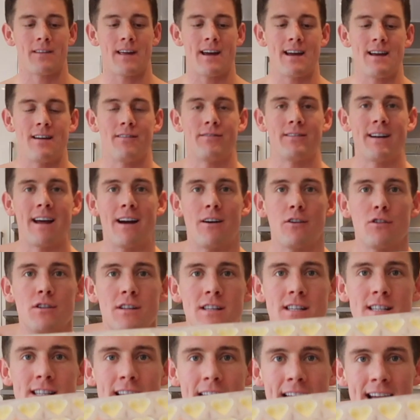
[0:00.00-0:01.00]
They have now
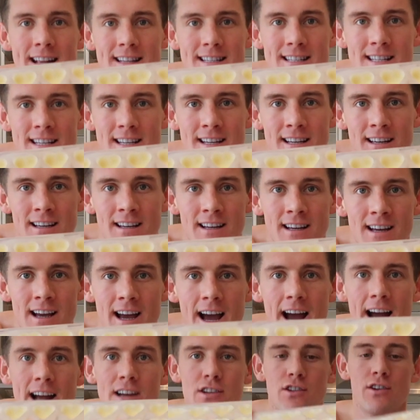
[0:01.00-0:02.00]
set,
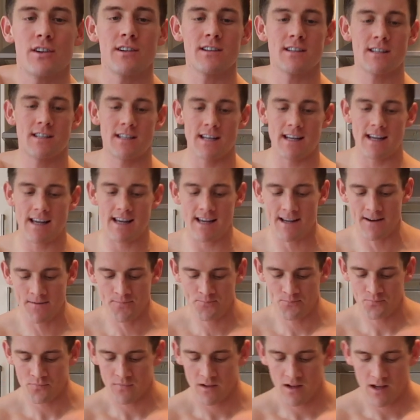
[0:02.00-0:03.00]
as you can
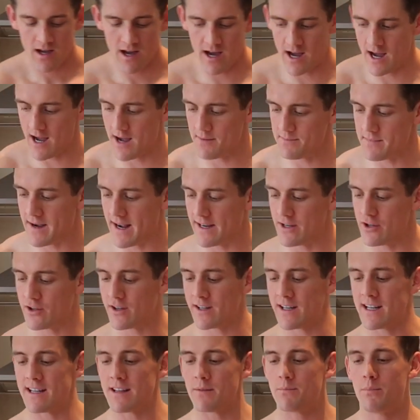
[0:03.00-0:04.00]
see. And you
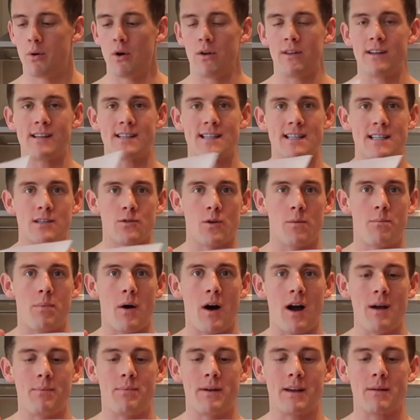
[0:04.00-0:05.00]
can either put this into a
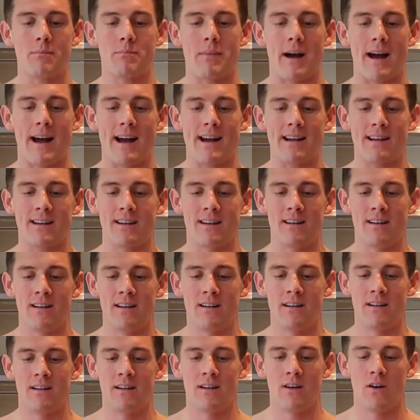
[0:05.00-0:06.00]
piping bag
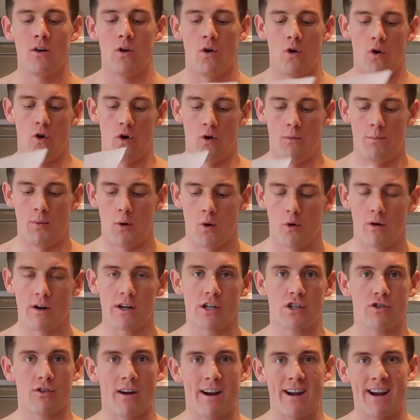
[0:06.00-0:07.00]
or pour
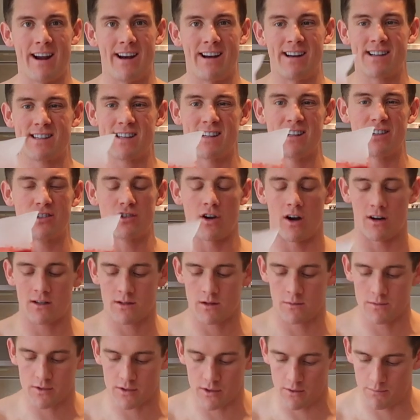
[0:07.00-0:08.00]
it straight in. It's in a jug,
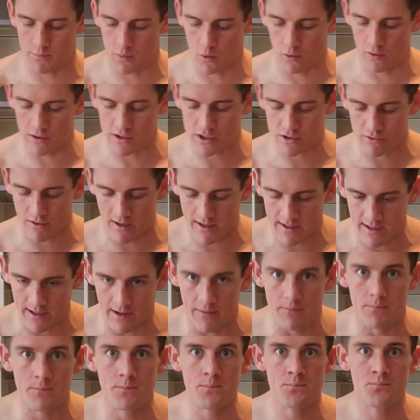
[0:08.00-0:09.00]
so I'm just going to pour it straight
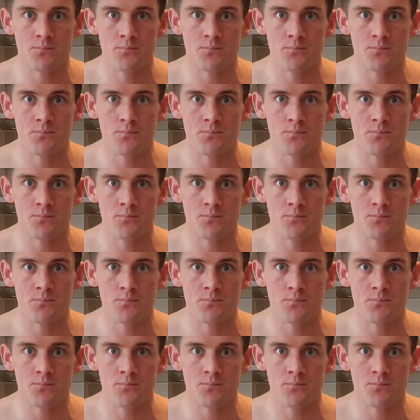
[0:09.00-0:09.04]
in.